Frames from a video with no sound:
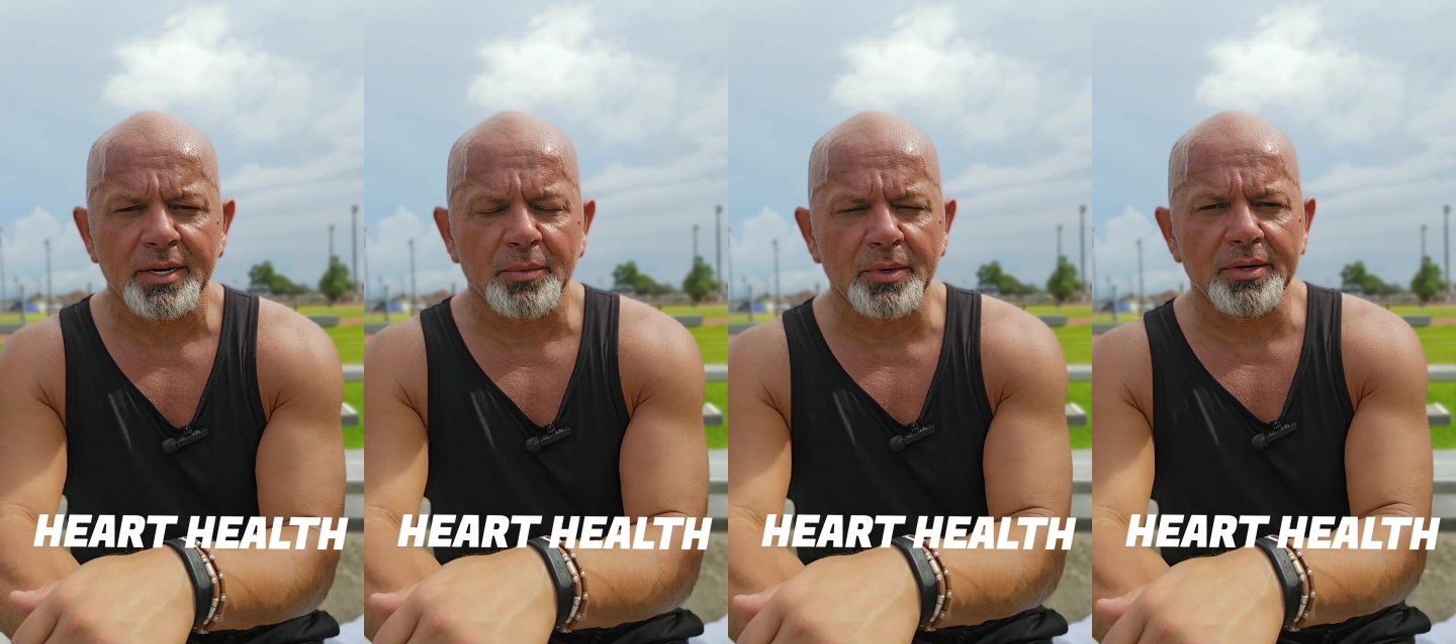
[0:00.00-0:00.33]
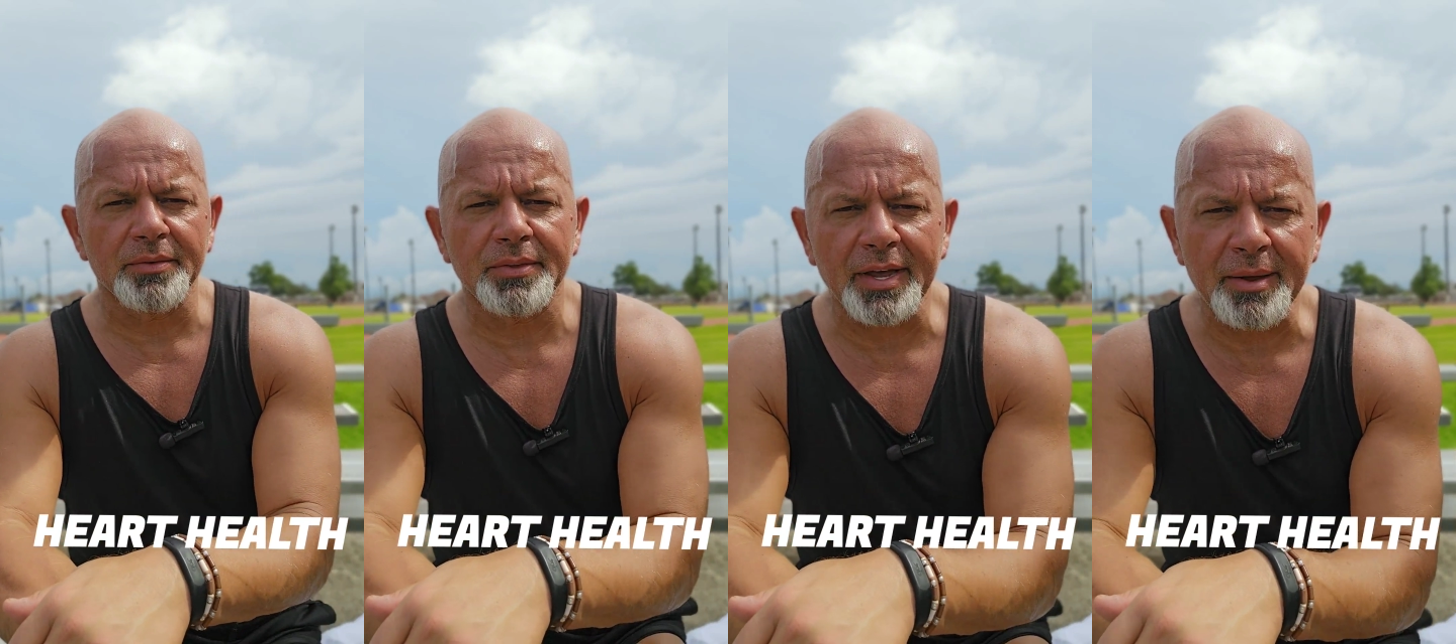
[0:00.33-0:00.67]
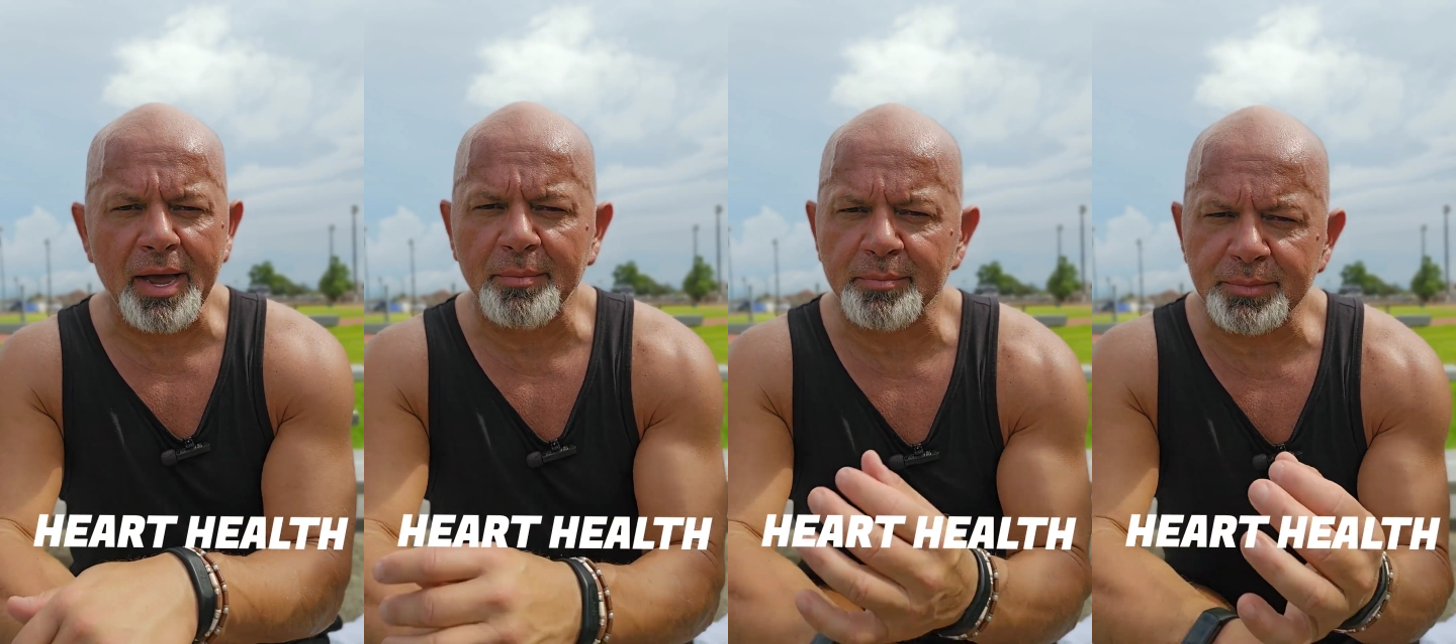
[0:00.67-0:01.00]
Well,
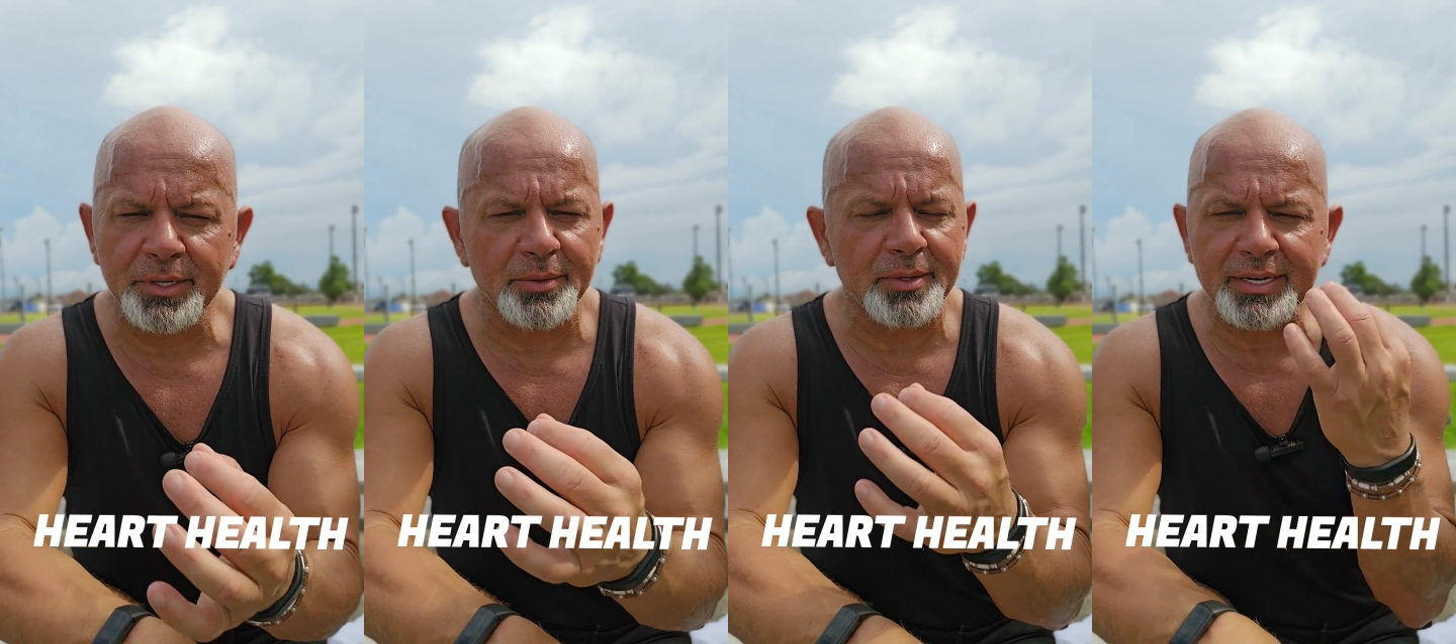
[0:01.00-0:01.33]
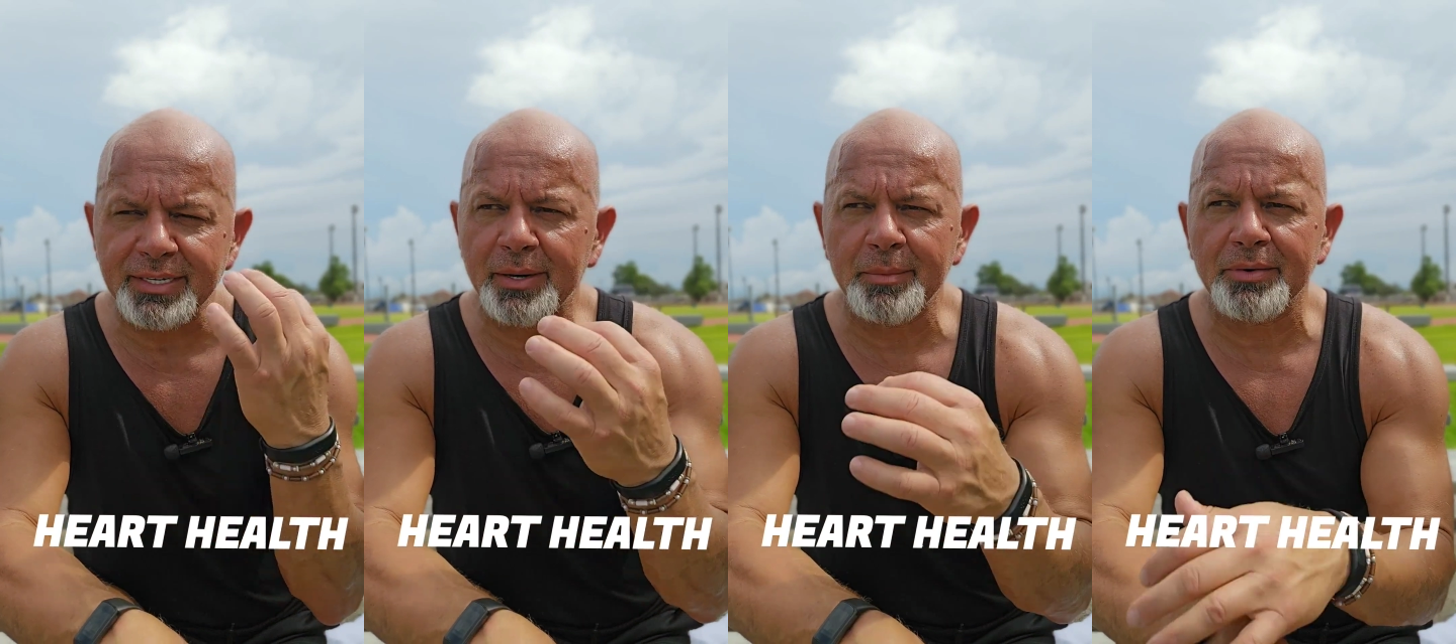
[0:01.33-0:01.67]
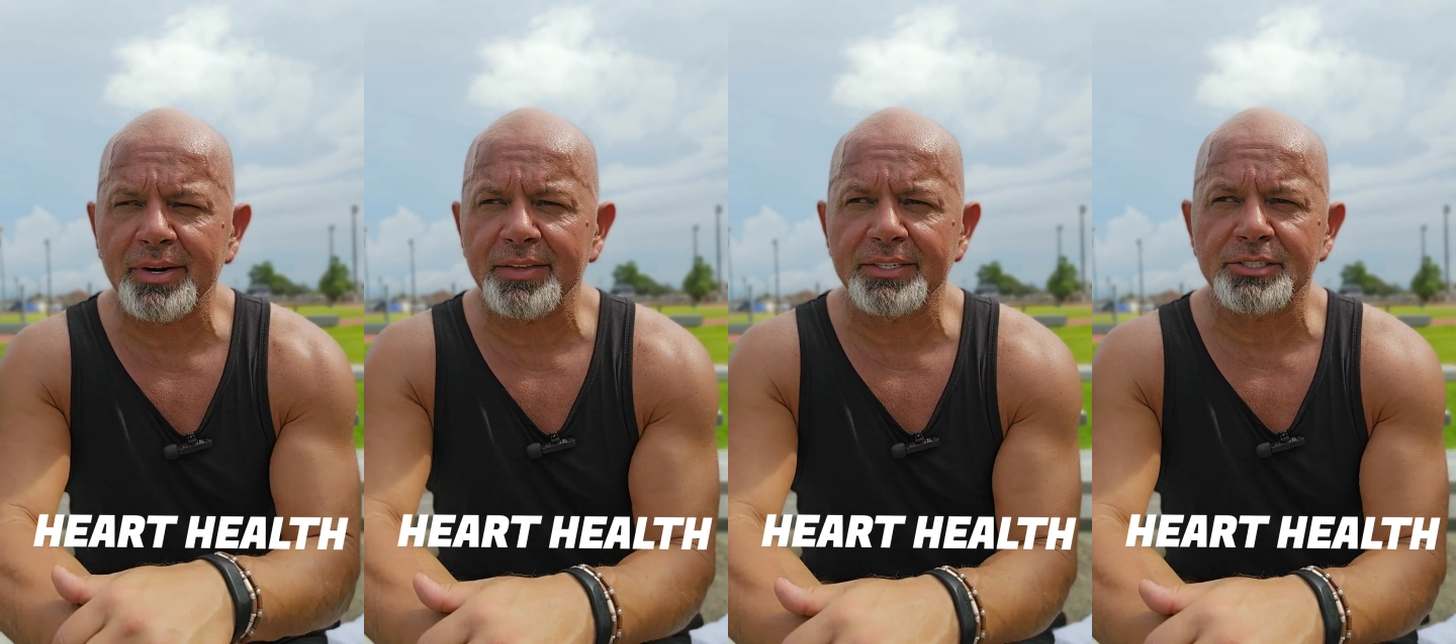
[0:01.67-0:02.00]
I, you know, coming
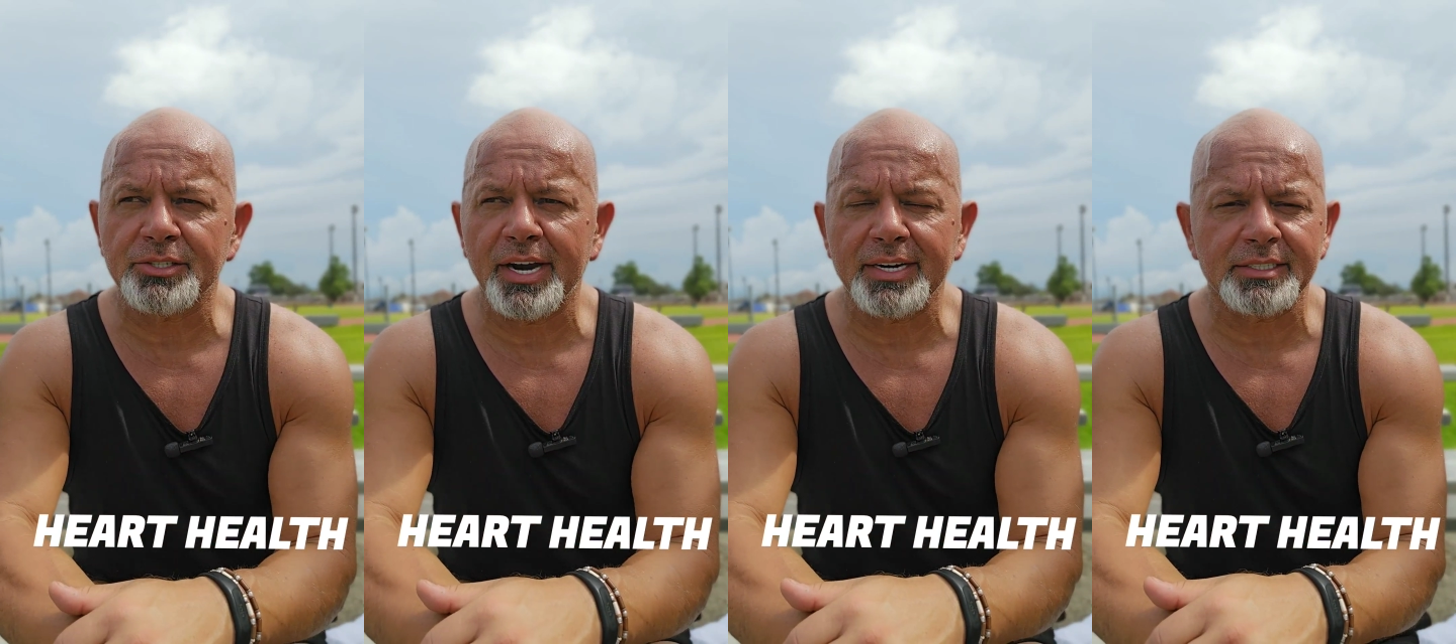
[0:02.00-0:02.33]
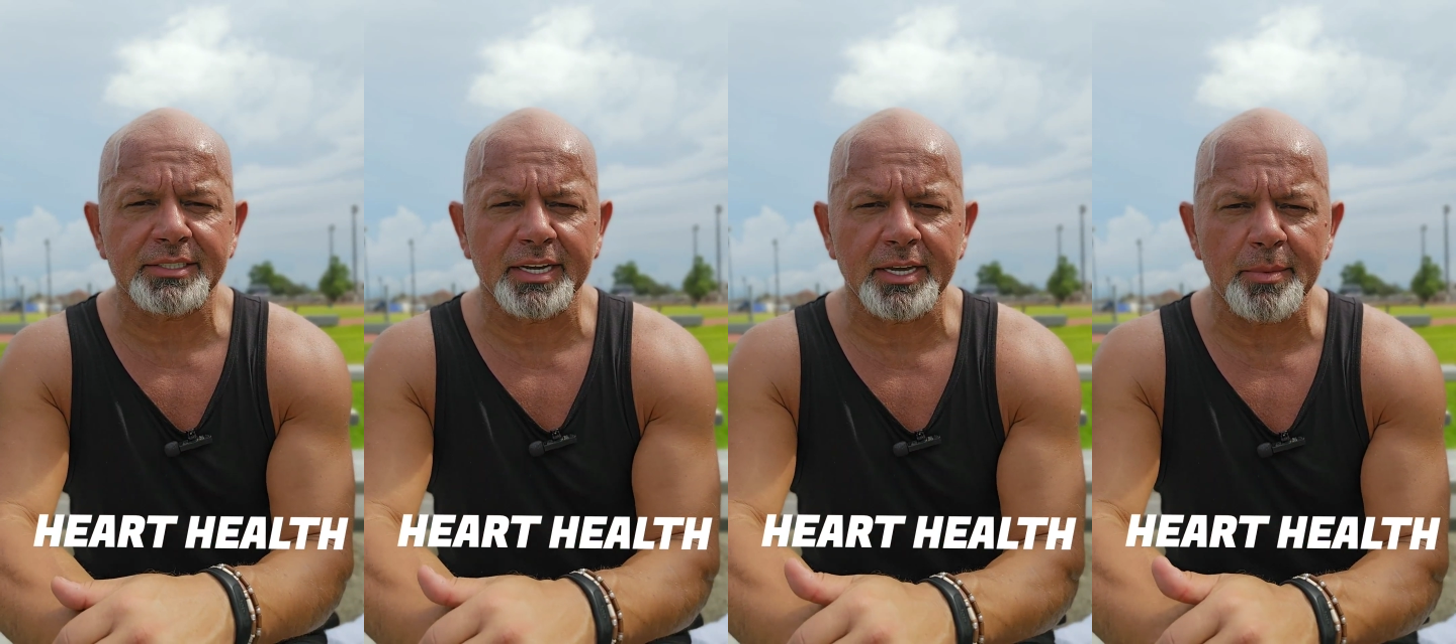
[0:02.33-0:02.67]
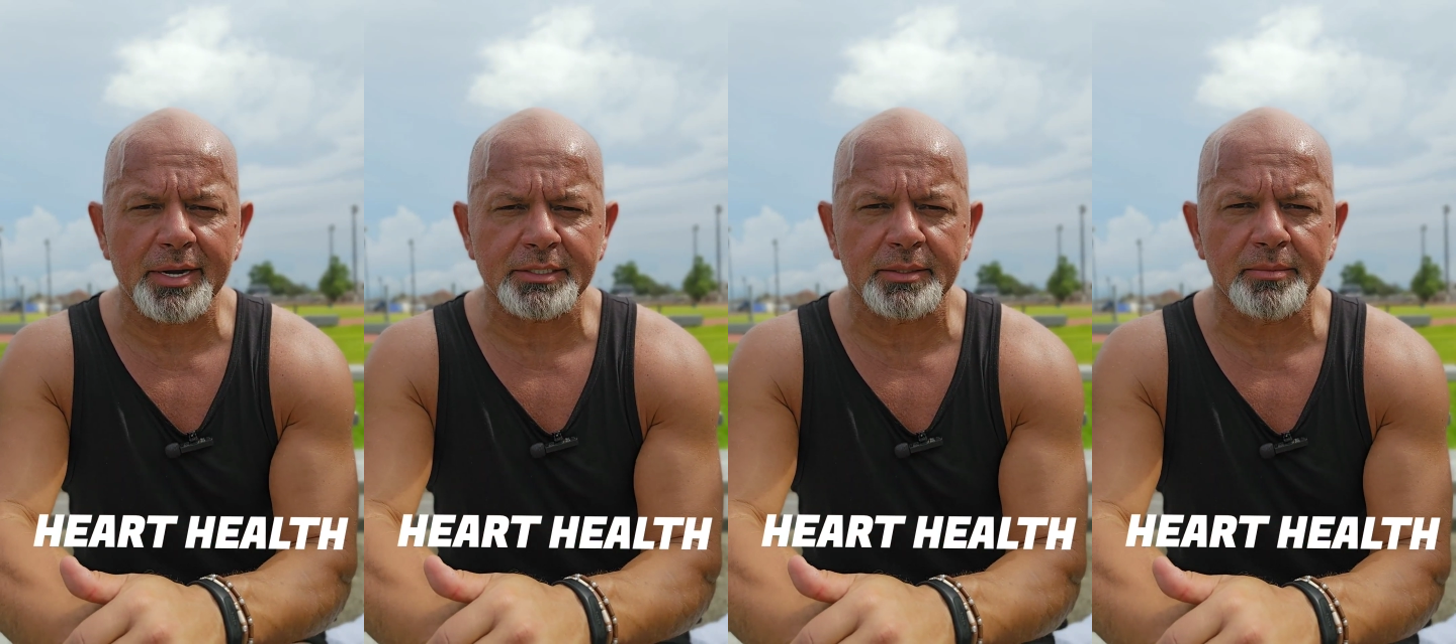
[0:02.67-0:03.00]
around this track, just thinking
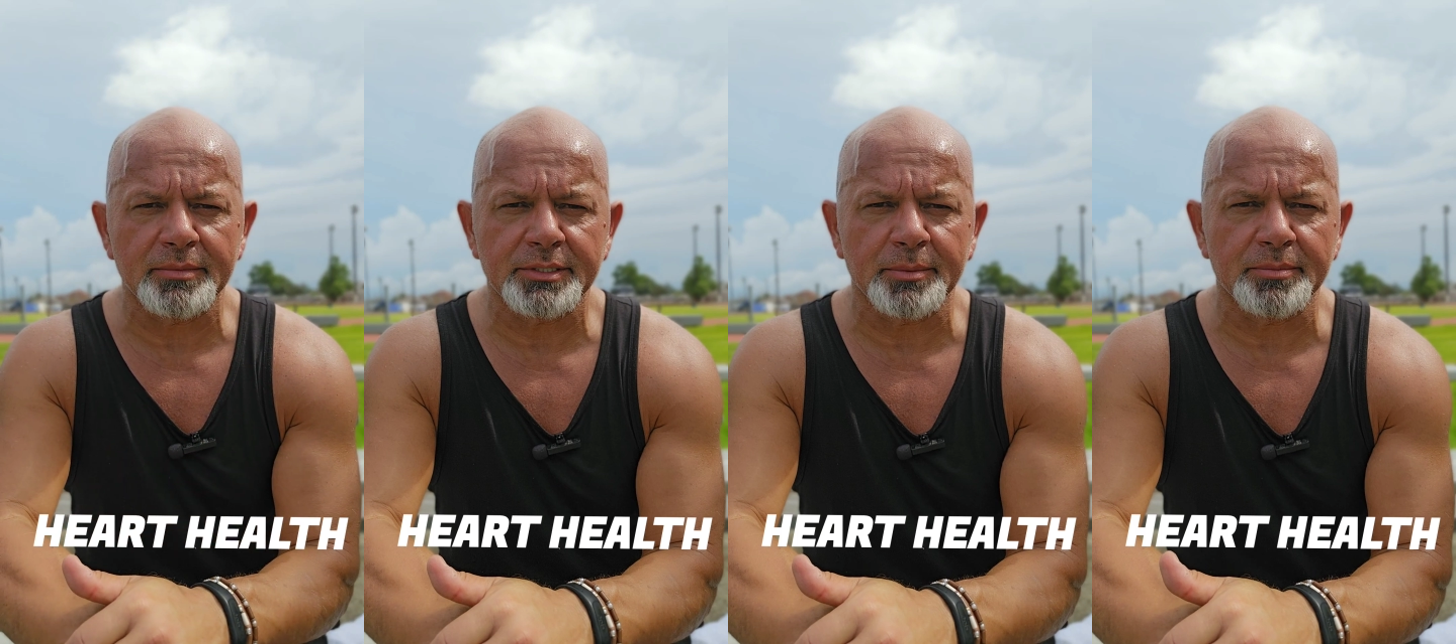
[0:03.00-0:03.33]
about some